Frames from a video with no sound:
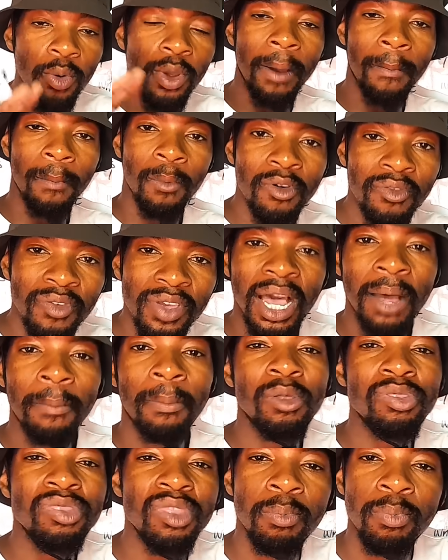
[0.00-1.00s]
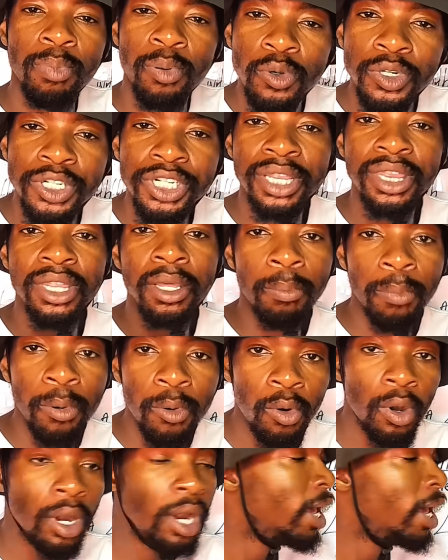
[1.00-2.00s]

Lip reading: we are moving about the push and the pull